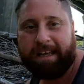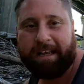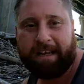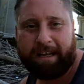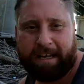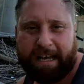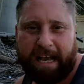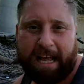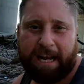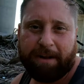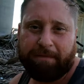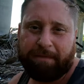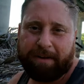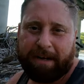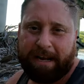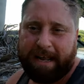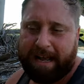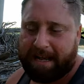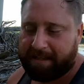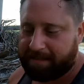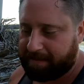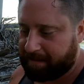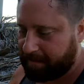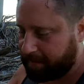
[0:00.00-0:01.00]
A kind of a
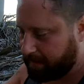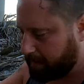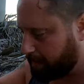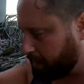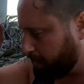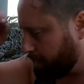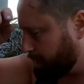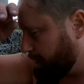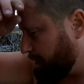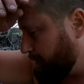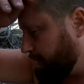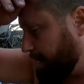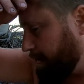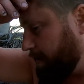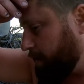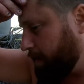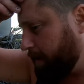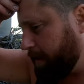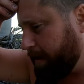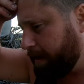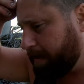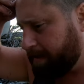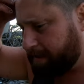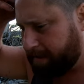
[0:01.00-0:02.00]
nasty little
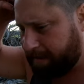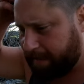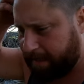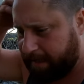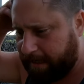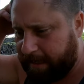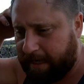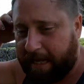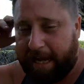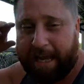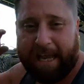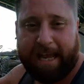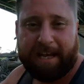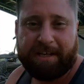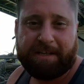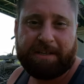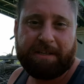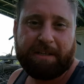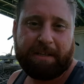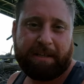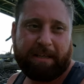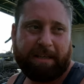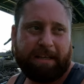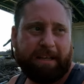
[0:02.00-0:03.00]
secret is that I
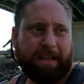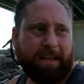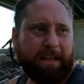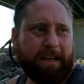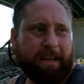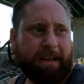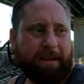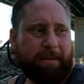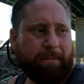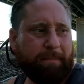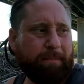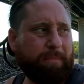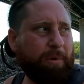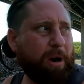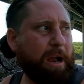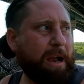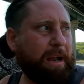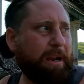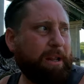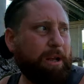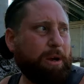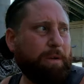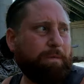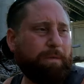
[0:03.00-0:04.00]
actually
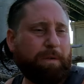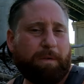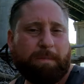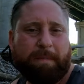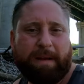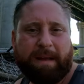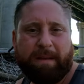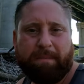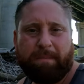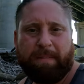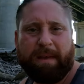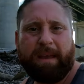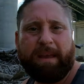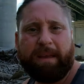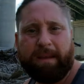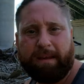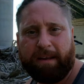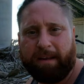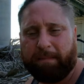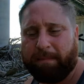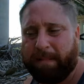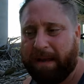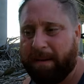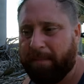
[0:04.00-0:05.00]
brought over my
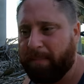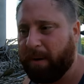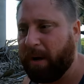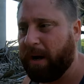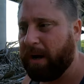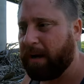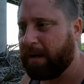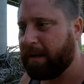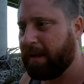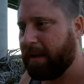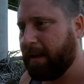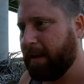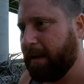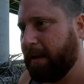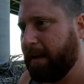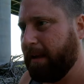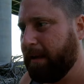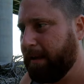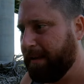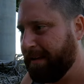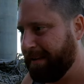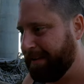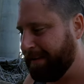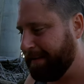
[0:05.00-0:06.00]
bait in my pocket.
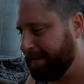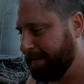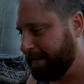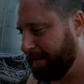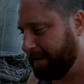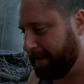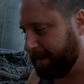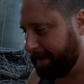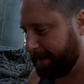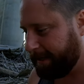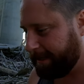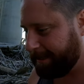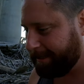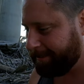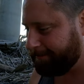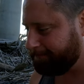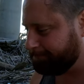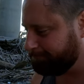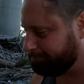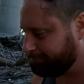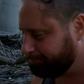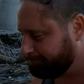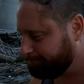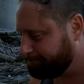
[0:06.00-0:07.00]

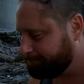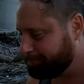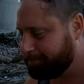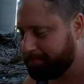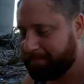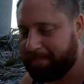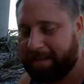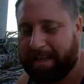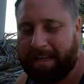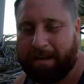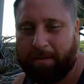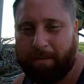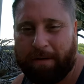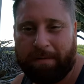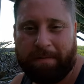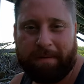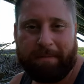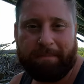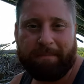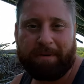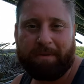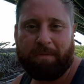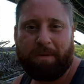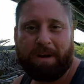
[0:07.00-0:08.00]
Um, I,
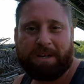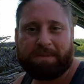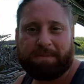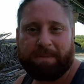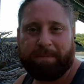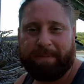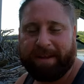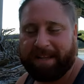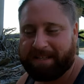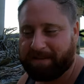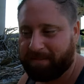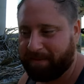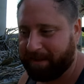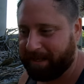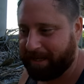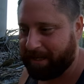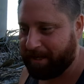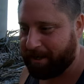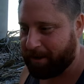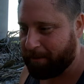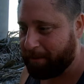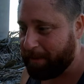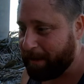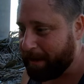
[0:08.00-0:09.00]
am gonna wash my bands when I
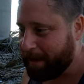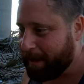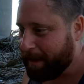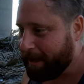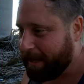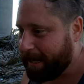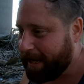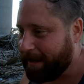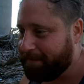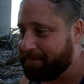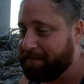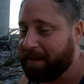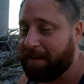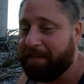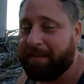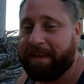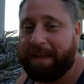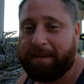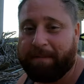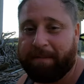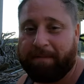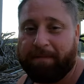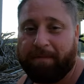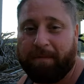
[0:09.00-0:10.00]
get home. And I've done
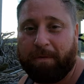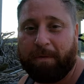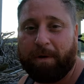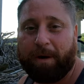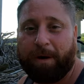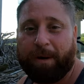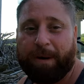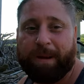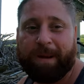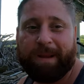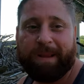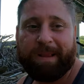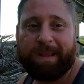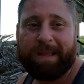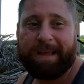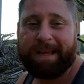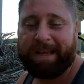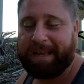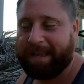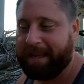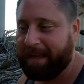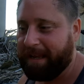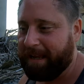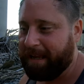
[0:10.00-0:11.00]
that before.
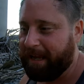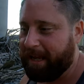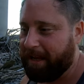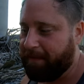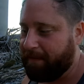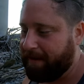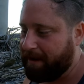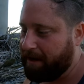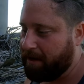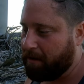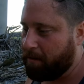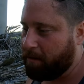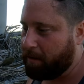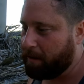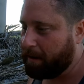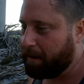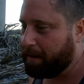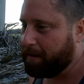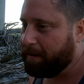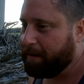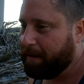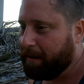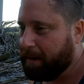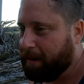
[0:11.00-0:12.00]
Like, if I don't
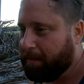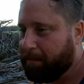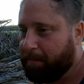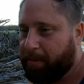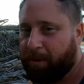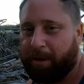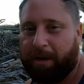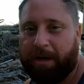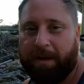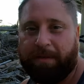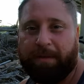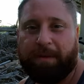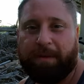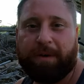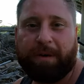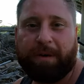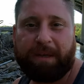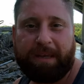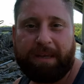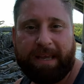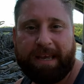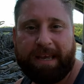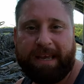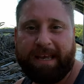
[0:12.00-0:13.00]
wanna put it on the hook
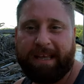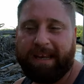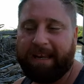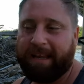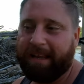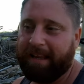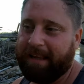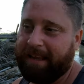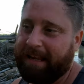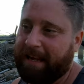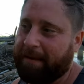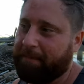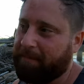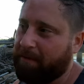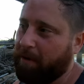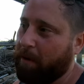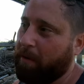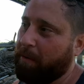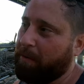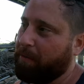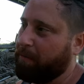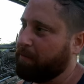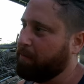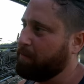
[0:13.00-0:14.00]
yet, and I'm
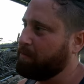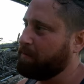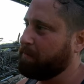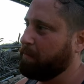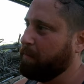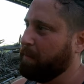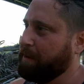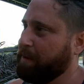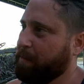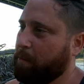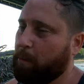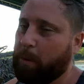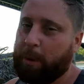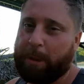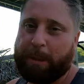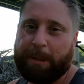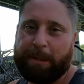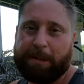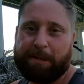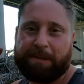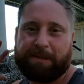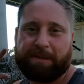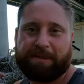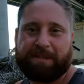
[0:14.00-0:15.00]
going through some
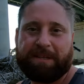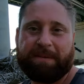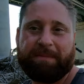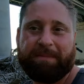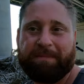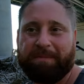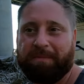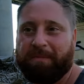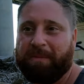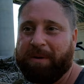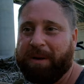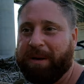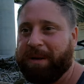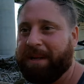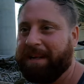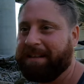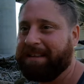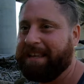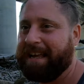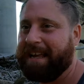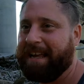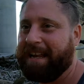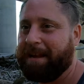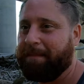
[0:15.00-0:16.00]
woods or something weird like
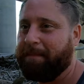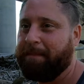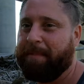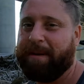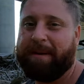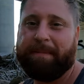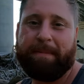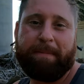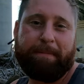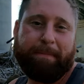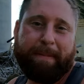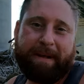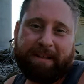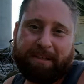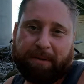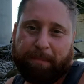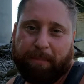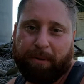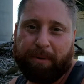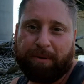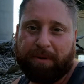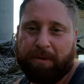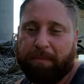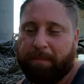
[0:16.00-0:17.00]
that, I'm about, I'm about to
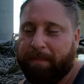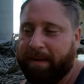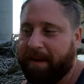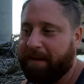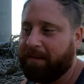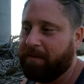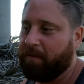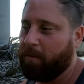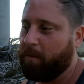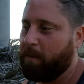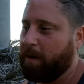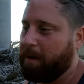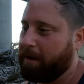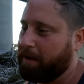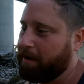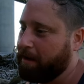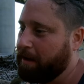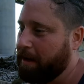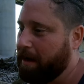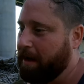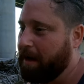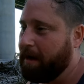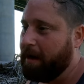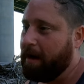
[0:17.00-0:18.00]
put the bait in the water,
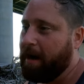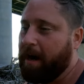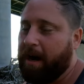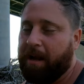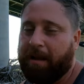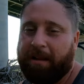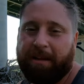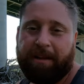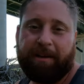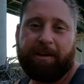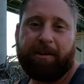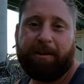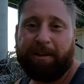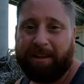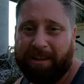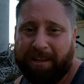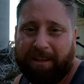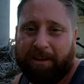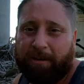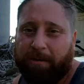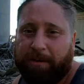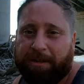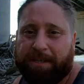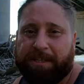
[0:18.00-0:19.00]
I'll literally,
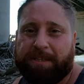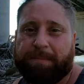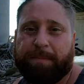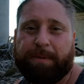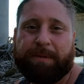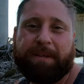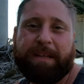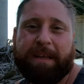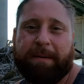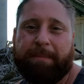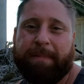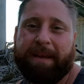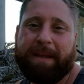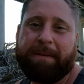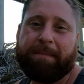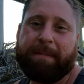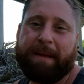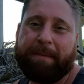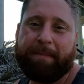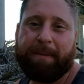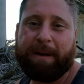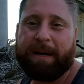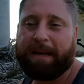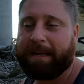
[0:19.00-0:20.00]
literally just put that bait in
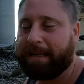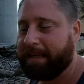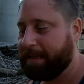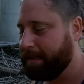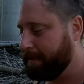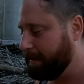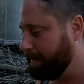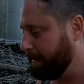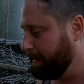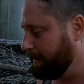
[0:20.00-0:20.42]
my pocket.